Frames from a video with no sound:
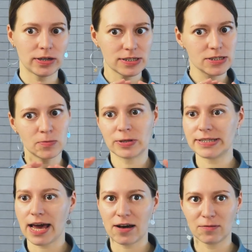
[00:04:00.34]

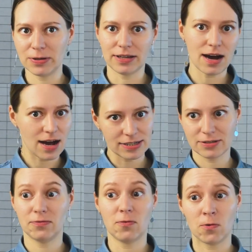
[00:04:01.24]
customers have been
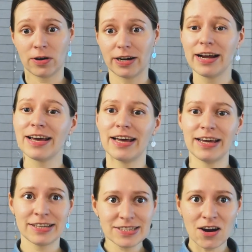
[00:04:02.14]
asked for.
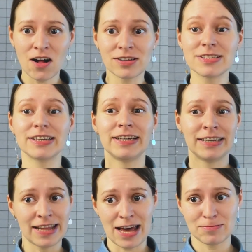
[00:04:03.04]
It's called
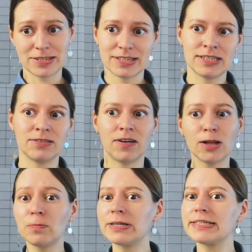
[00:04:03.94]
Inapps.
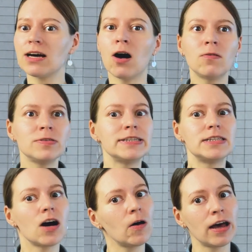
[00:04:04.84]
Developers often
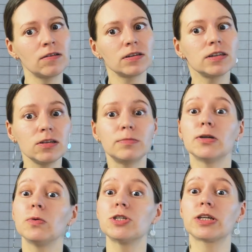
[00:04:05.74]
don't have a clue by
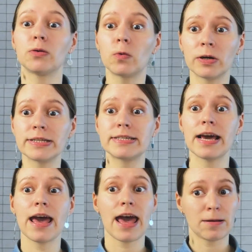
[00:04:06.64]
which keywords
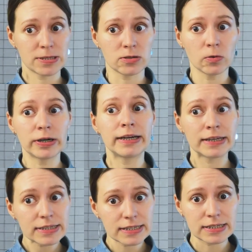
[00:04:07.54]
App Store
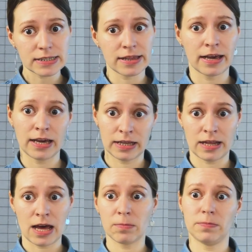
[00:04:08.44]
indexes their
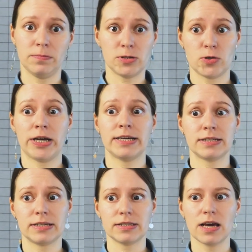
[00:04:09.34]
in-app
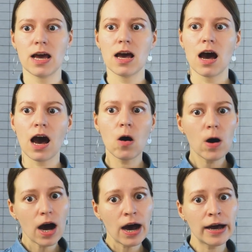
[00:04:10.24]
traces. How
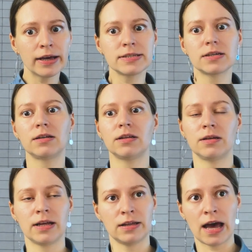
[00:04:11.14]
high a certain
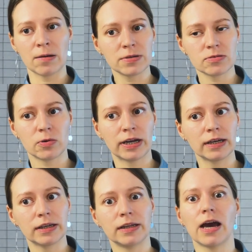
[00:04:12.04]
in-app is
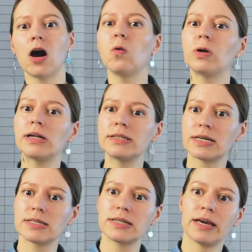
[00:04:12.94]
ranking, how well
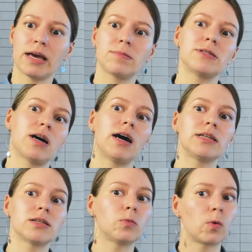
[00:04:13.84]
does the app
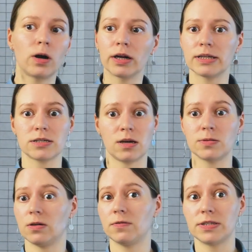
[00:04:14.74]
title work in
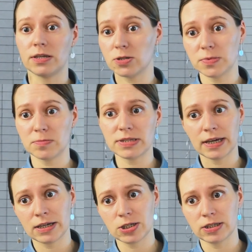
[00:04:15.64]
terms of search
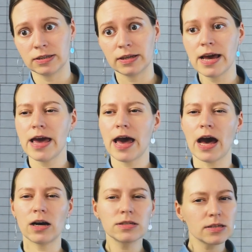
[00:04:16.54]
optimization,
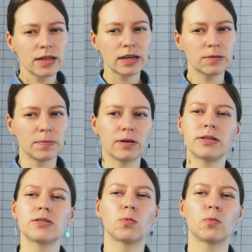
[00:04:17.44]
how do their competitors